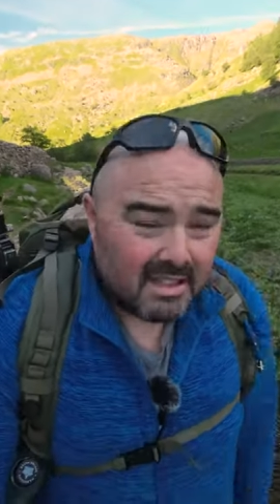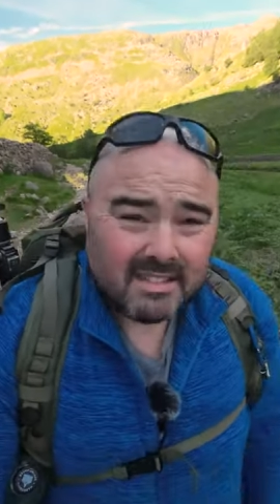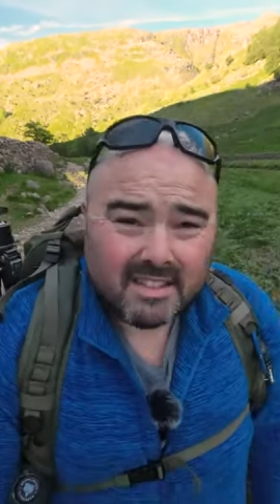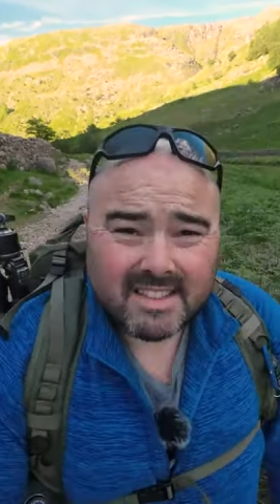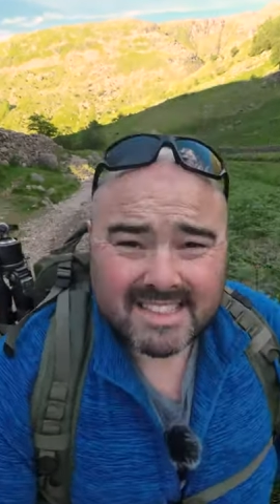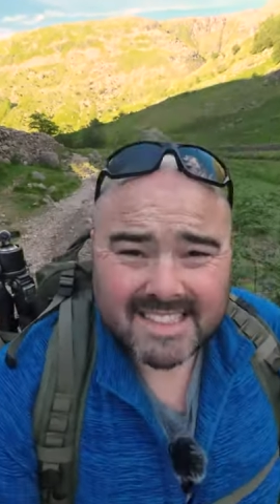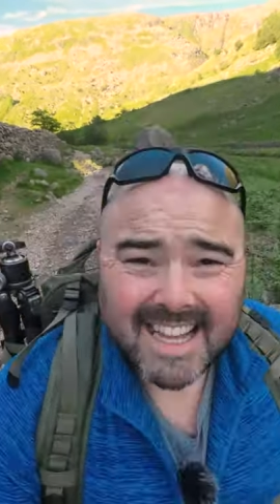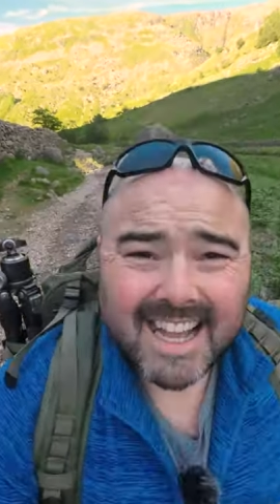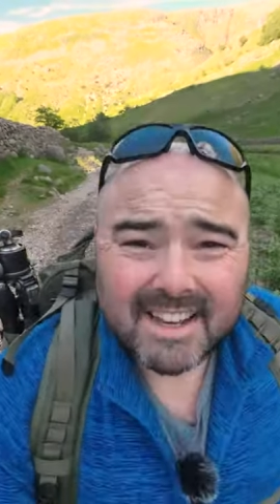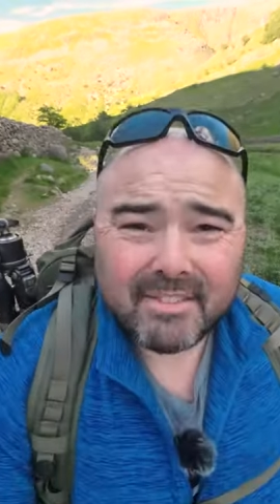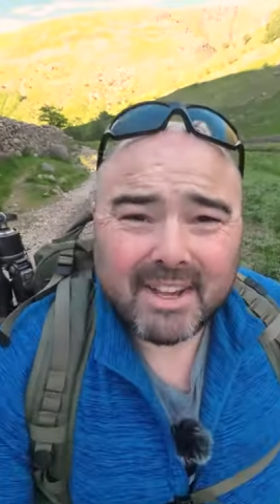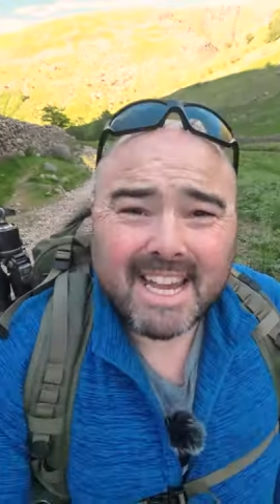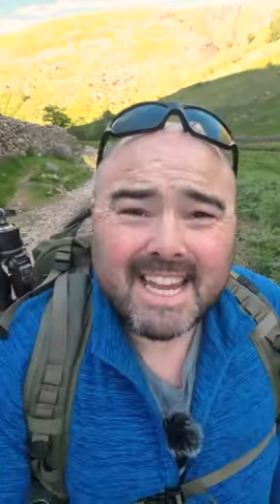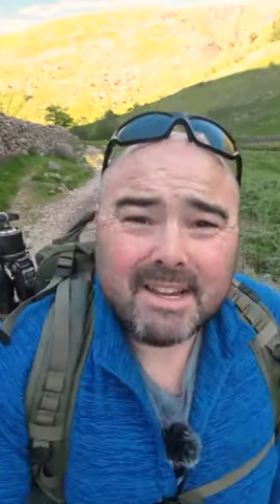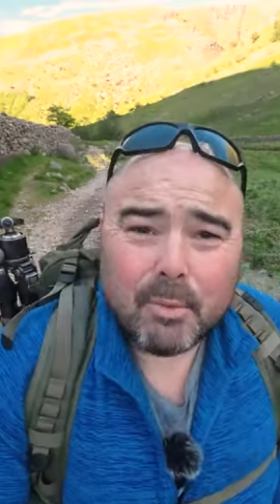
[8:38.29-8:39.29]
to the start of
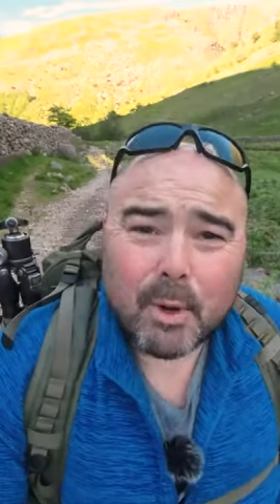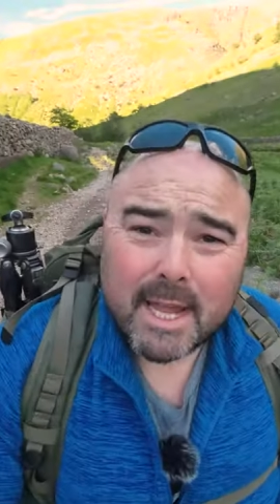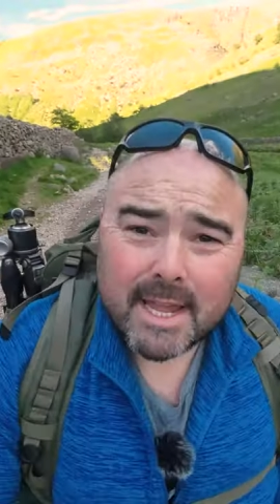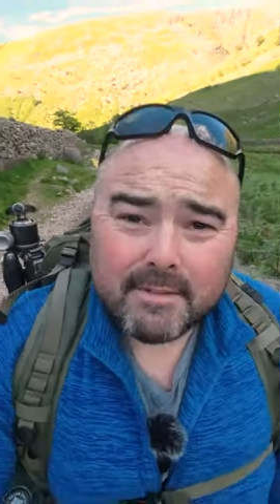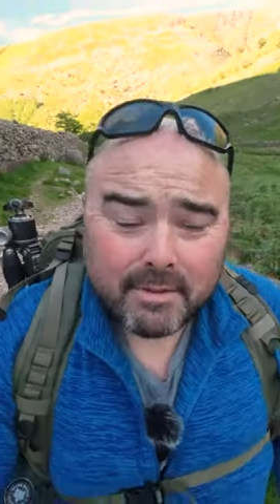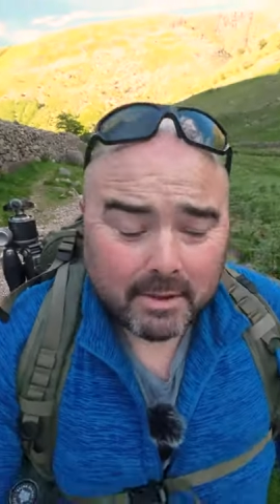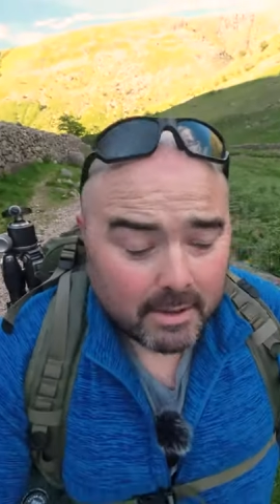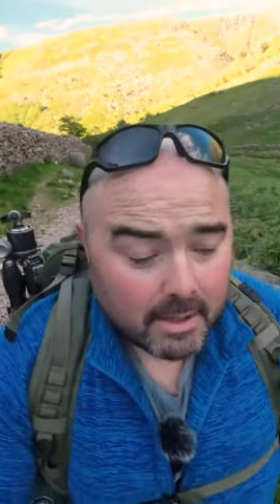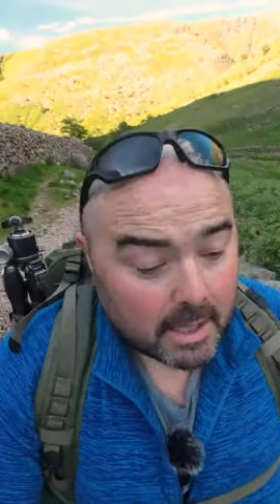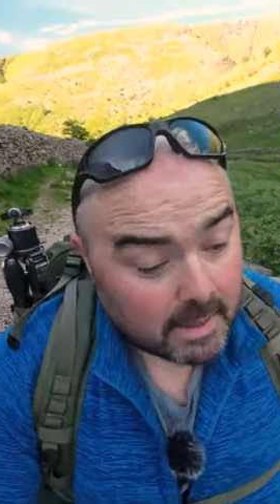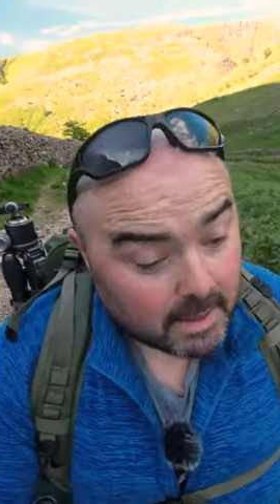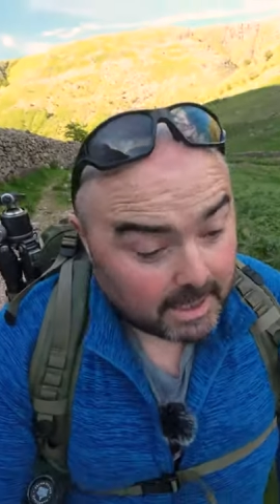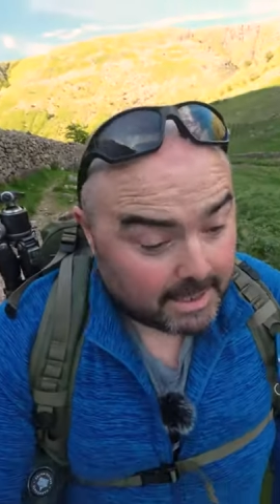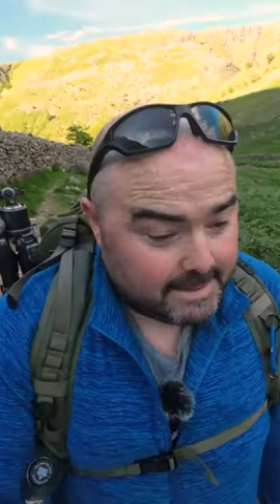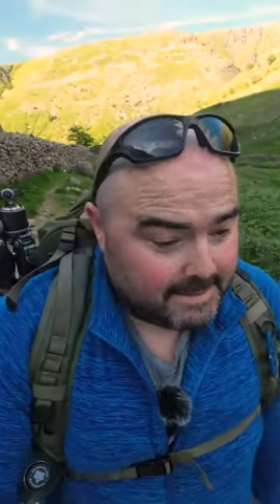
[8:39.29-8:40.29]
a heat wave
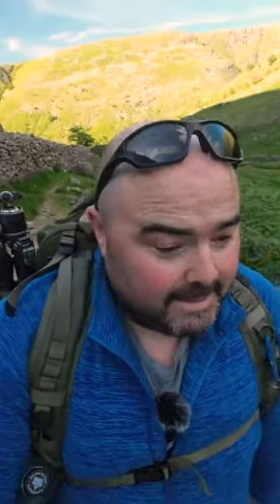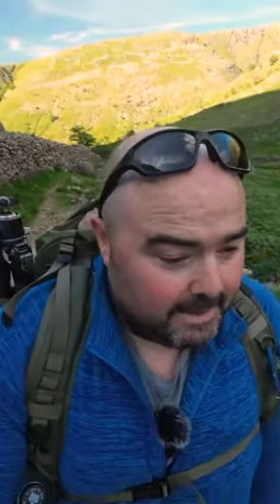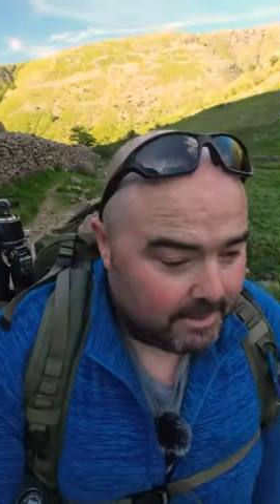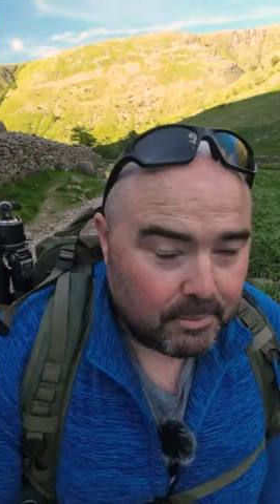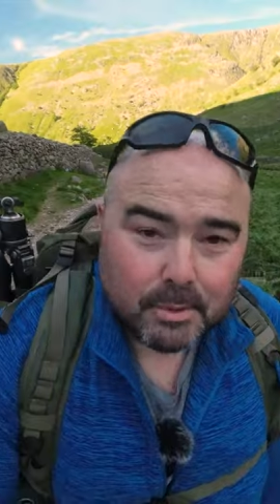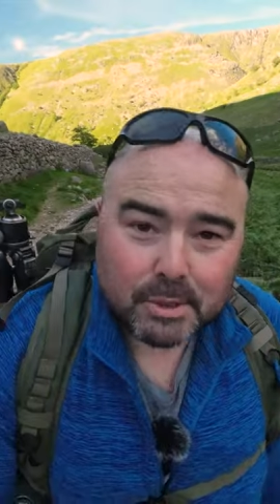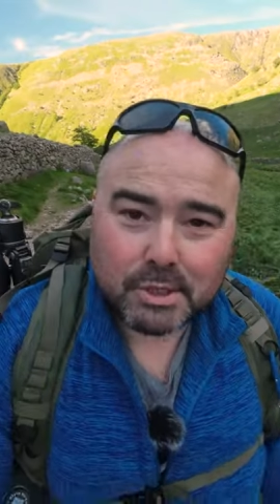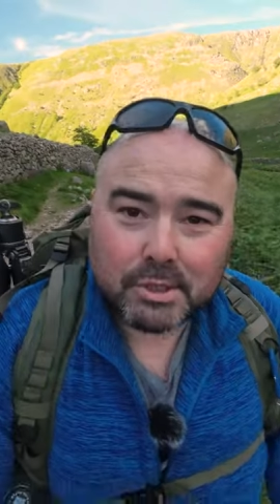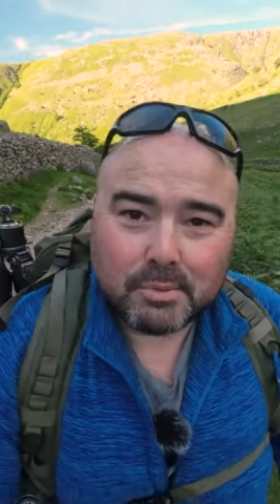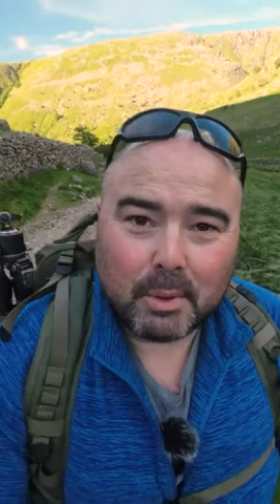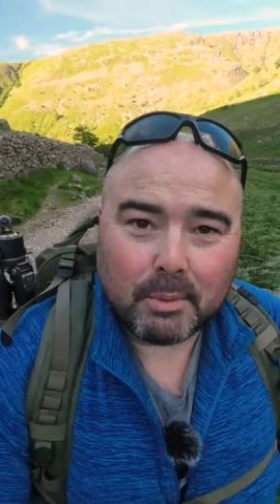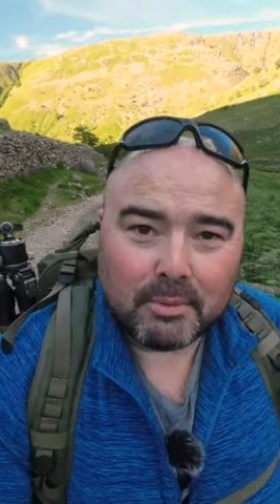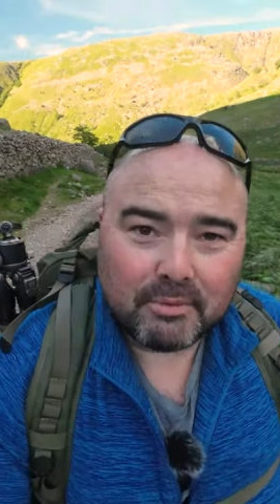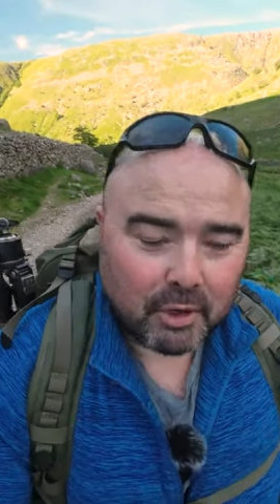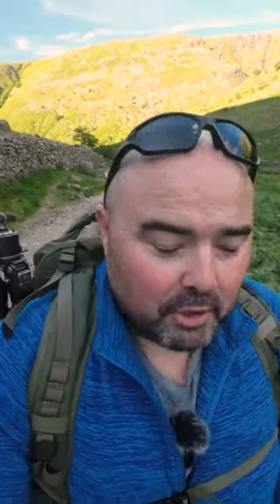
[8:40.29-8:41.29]
the next day, which is
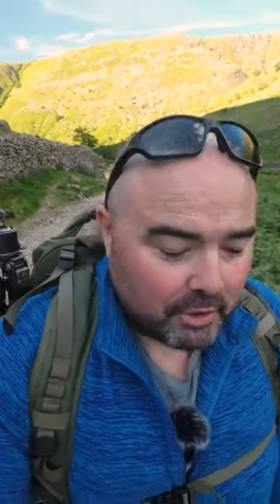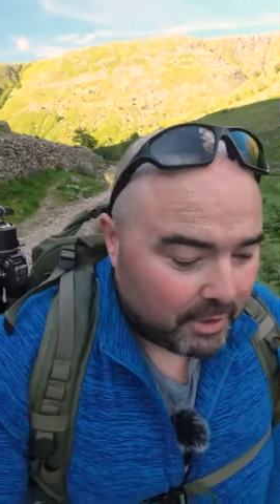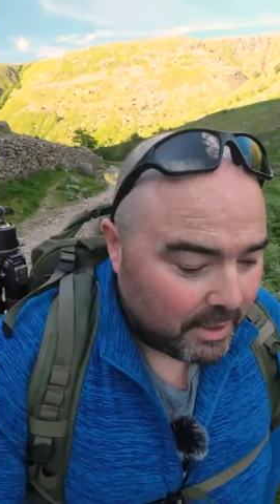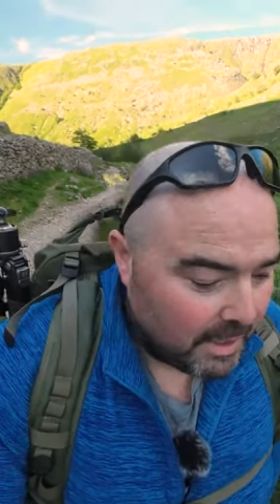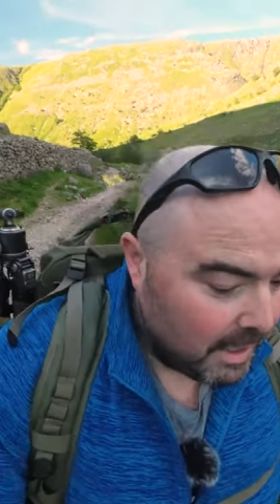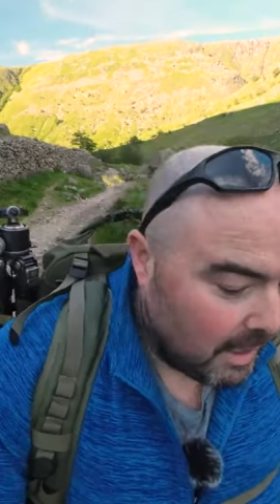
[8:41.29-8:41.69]
what we've got.